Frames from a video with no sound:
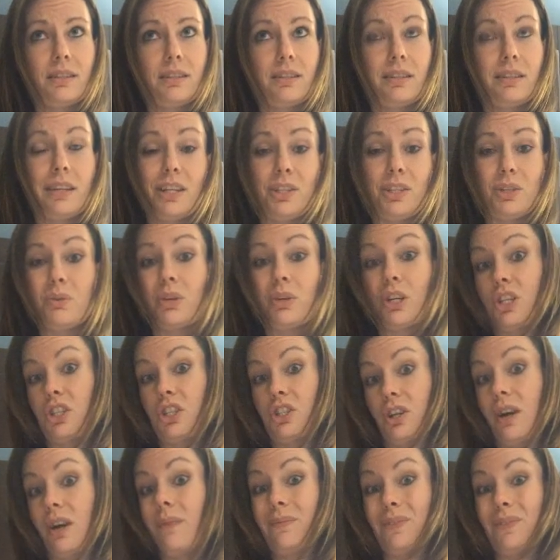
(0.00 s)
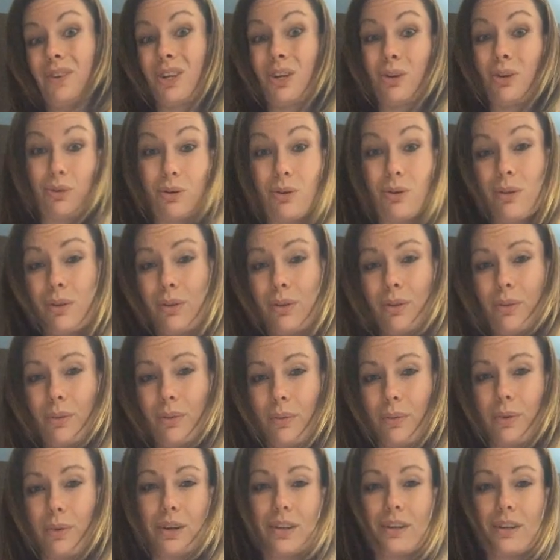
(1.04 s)
did I do a good job for a girl
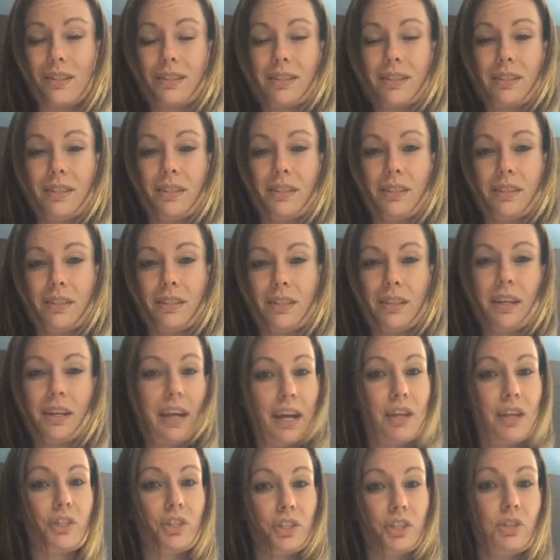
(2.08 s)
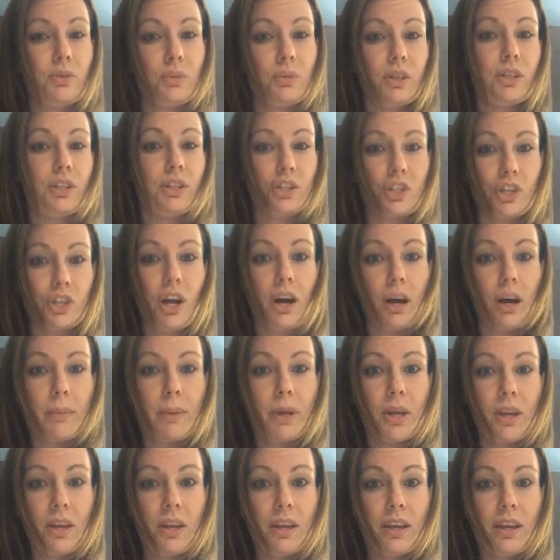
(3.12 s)
or did I actually do a good
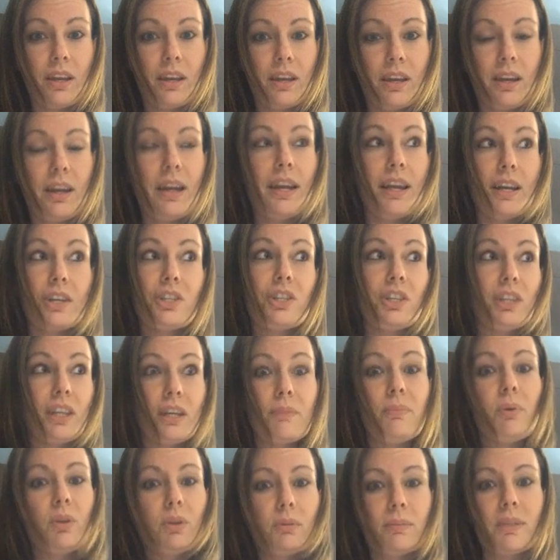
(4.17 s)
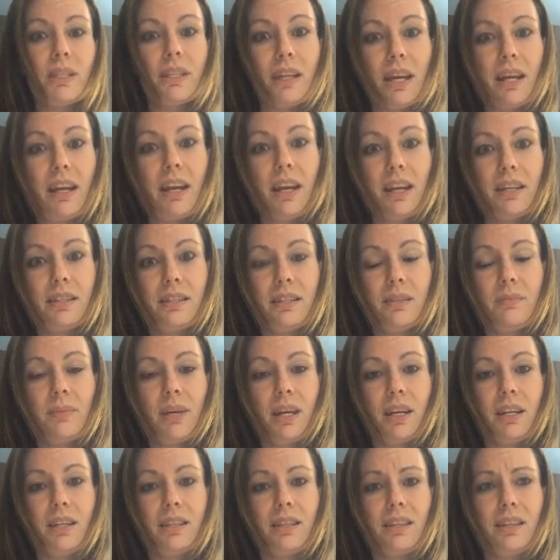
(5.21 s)
job? I actually, like, pulled him aside and asked him
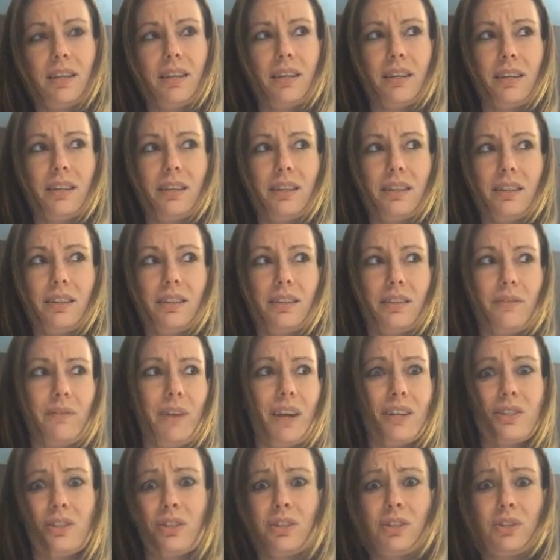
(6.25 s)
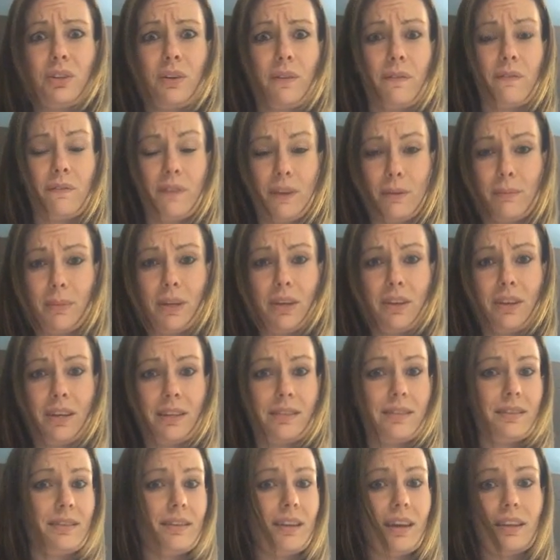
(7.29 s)
that, and he's like, the fact that you're a female
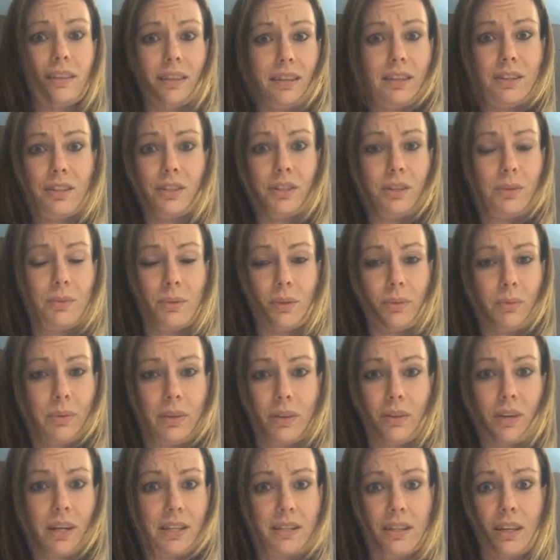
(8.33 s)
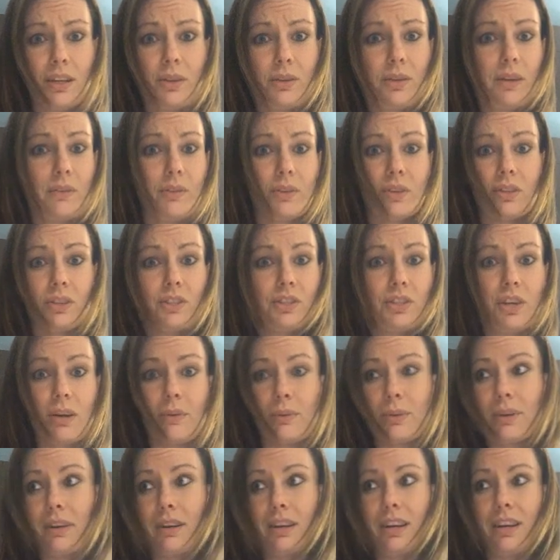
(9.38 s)
has nothing to do with whether I say you have a good
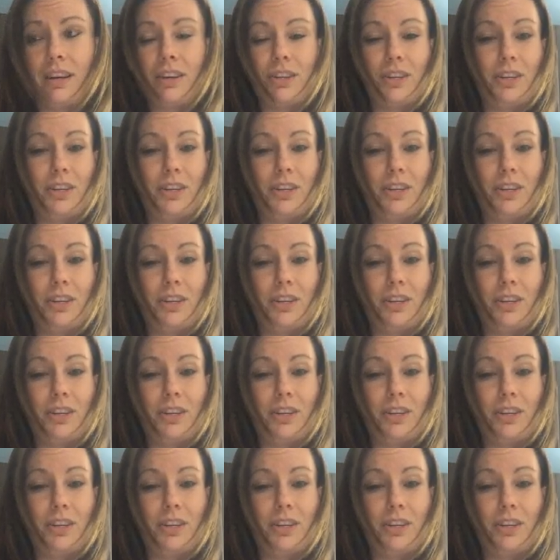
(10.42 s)
job or not,